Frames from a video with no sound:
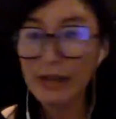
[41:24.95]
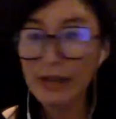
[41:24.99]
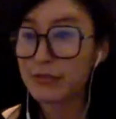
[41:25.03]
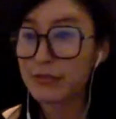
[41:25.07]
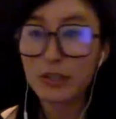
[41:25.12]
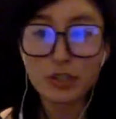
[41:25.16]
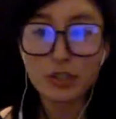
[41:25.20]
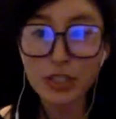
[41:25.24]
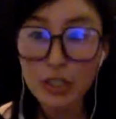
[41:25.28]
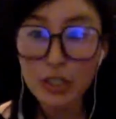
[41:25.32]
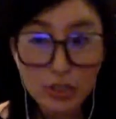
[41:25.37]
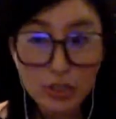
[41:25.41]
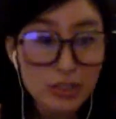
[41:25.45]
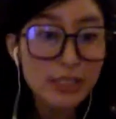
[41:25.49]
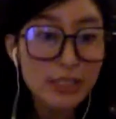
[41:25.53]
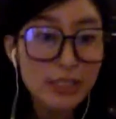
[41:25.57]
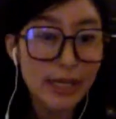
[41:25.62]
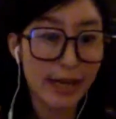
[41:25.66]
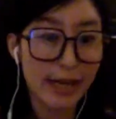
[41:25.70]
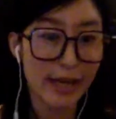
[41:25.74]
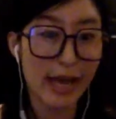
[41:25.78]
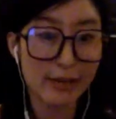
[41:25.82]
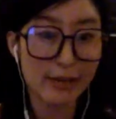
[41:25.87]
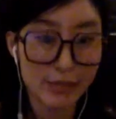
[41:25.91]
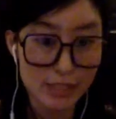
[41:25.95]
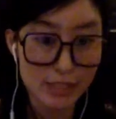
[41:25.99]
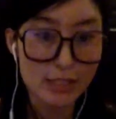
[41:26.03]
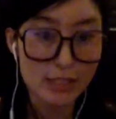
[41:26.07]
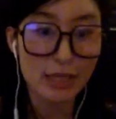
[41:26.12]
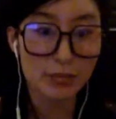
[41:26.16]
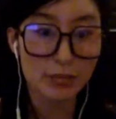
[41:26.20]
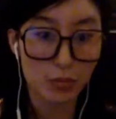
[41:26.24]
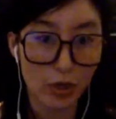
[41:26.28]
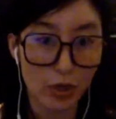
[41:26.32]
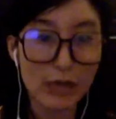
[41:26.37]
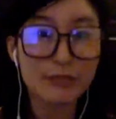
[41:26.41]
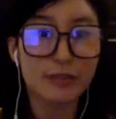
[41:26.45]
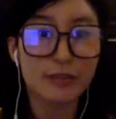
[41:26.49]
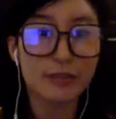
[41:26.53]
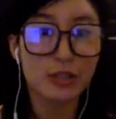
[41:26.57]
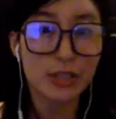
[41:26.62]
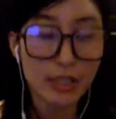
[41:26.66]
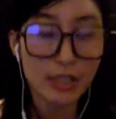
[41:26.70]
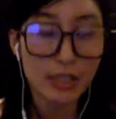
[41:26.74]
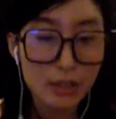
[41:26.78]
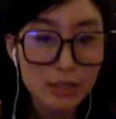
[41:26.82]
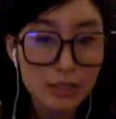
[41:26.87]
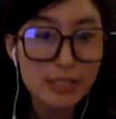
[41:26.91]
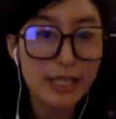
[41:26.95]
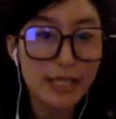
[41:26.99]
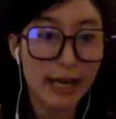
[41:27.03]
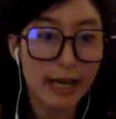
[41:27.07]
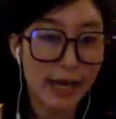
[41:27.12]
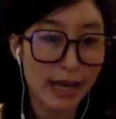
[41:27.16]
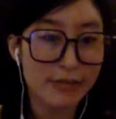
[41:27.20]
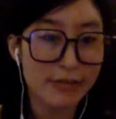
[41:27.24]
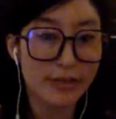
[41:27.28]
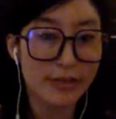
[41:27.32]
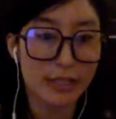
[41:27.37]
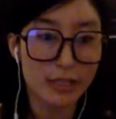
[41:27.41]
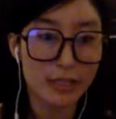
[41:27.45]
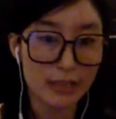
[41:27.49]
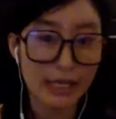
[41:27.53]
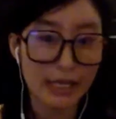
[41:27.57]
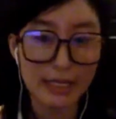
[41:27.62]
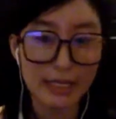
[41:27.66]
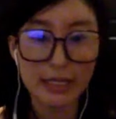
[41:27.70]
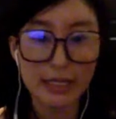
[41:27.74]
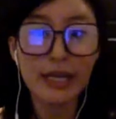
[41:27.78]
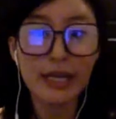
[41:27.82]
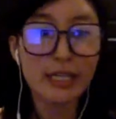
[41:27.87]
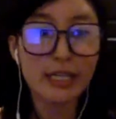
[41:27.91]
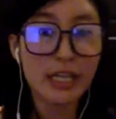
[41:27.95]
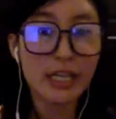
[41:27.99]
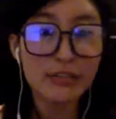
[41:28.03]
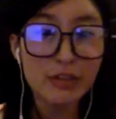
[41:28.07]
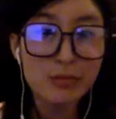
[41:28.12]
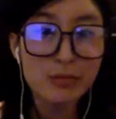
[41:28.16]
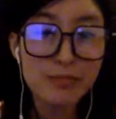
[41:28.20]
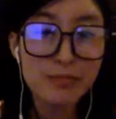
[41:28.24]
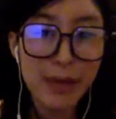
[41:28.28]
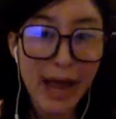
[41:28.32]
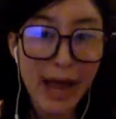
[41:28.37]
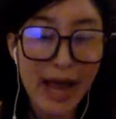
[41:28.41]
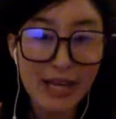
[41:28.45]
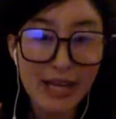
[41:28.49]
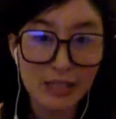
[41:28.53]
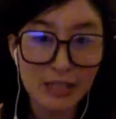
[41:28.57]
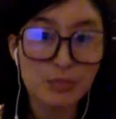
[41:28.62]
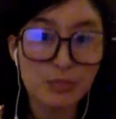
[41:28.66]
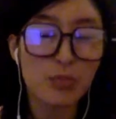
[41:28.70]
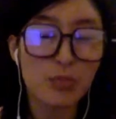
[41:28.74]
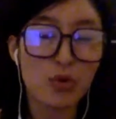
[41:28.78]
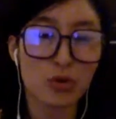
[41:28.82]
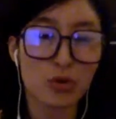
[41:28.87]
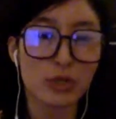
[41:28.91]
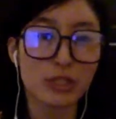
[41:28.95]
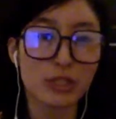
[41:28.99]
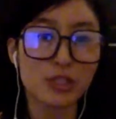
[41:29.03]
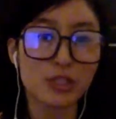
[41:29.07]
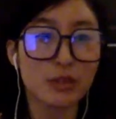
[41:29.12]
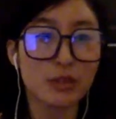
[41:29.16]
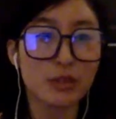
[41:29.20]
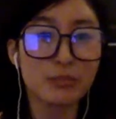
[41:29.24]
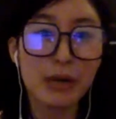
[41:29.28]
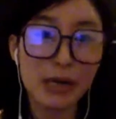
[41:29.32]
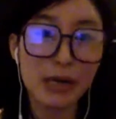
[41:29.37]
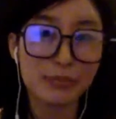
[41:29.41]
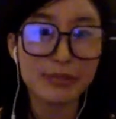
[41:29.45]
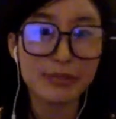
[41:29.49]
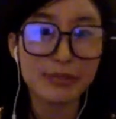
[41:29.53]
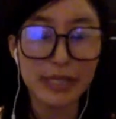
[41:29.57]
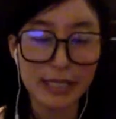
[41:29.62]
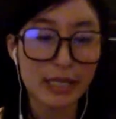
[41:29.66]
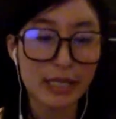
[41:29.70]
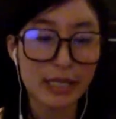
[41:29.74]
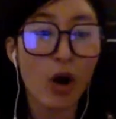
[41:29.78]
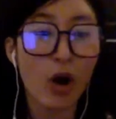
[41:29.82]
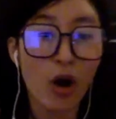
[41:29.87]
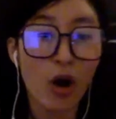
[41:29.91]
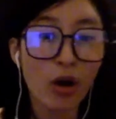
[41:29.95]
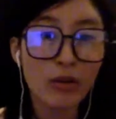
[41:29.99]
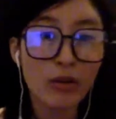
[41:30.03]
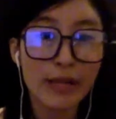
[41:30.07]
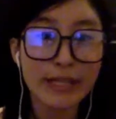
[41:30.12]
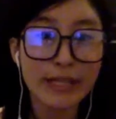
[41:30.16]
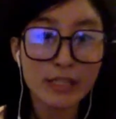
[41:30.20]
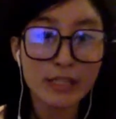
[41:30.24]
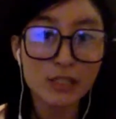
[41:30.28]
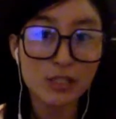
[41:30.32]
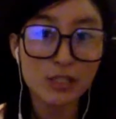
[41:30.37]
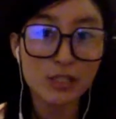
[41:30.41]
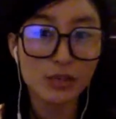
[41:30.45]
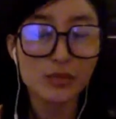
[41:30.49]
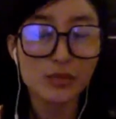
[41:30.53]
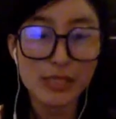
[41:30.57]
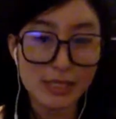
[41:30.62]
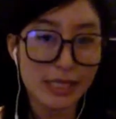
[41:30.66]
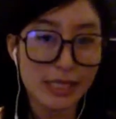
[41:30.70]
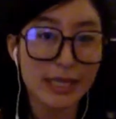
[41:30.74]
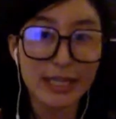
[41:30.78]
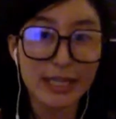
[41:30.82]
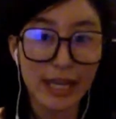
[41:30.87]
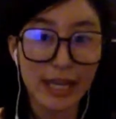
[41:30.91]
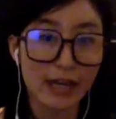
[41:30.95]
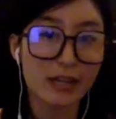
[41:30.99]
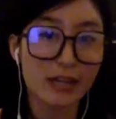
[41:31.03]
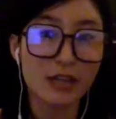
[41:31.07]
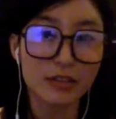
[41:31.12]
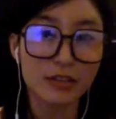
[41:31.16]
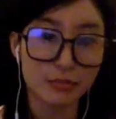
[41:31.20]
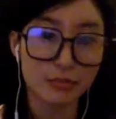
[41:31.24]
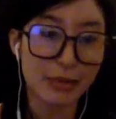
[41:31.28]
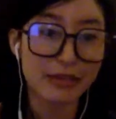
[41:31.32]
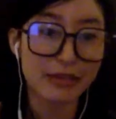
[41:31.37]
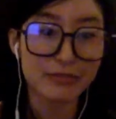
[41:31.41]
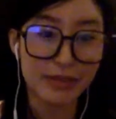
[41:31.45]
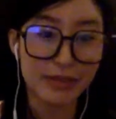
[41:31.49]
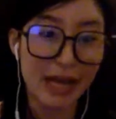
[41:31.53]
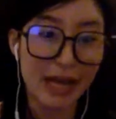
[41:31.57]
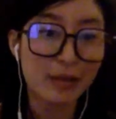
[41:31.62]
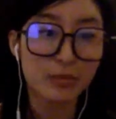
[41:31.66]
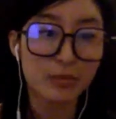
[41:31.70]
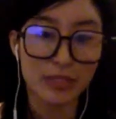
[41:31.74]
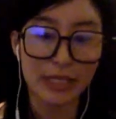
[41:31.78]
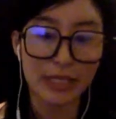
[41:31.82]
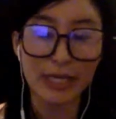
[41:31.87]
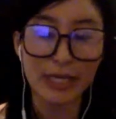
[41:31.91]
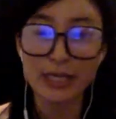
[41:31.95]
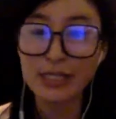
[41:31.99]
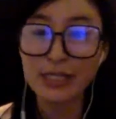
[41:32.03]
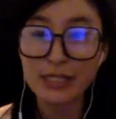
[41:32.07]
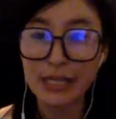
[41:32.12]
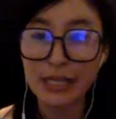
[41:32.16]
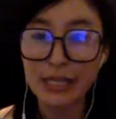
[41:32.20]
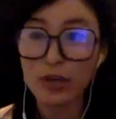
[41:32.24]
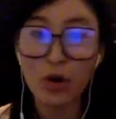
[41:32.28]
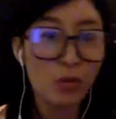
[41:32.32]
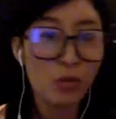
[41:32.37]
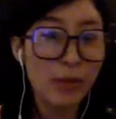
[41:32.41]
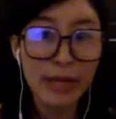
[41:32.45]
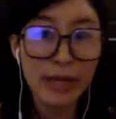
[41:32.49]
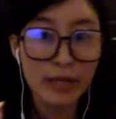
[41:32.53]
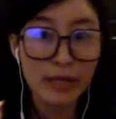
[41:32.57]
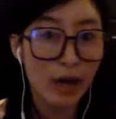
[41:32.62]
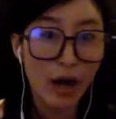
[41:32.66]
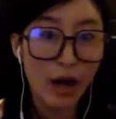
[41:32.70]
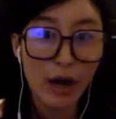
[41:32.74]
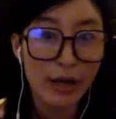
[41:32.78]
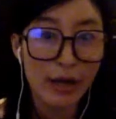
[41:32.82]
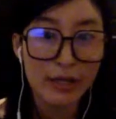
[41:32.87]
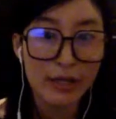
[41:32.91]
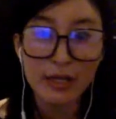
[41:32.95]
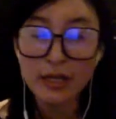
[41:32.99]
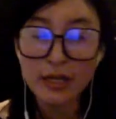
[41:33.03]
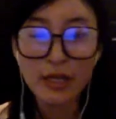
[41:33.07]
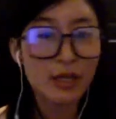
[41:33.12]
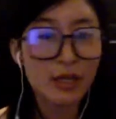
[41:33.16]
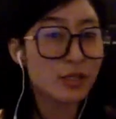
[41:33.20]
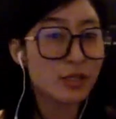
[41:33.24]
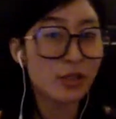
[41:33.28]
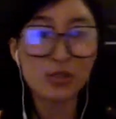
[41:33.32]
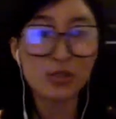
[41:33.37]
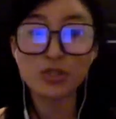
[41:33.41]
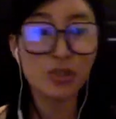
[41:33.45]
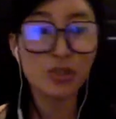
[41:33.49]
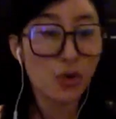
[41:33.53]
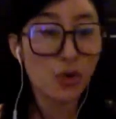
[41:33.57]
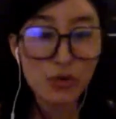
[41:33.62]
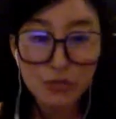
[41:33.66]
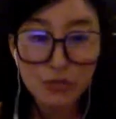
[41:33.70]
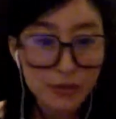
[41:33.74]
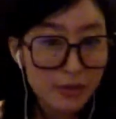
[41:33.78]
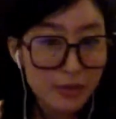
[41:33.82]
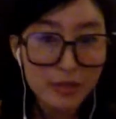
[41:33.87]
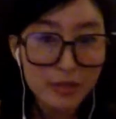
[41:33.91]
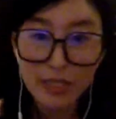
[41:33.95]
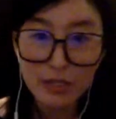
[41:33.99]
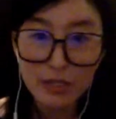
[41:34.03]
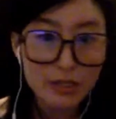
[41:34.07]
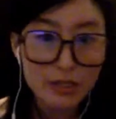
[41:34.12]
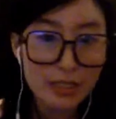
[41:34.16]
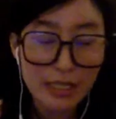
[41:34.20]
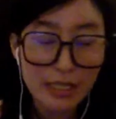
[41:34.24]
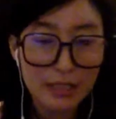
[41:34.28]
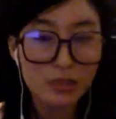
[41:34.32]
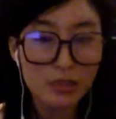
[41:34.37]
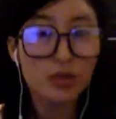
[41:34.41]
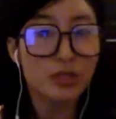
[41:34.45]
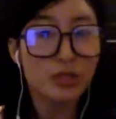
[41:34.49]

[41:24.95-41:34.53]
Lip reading: I feel guilty I haven't done more. I feel guilty I haven't like given back more to the public. And all I could do is take care of my family. And it's like, oh my God, no, don't feel guilty.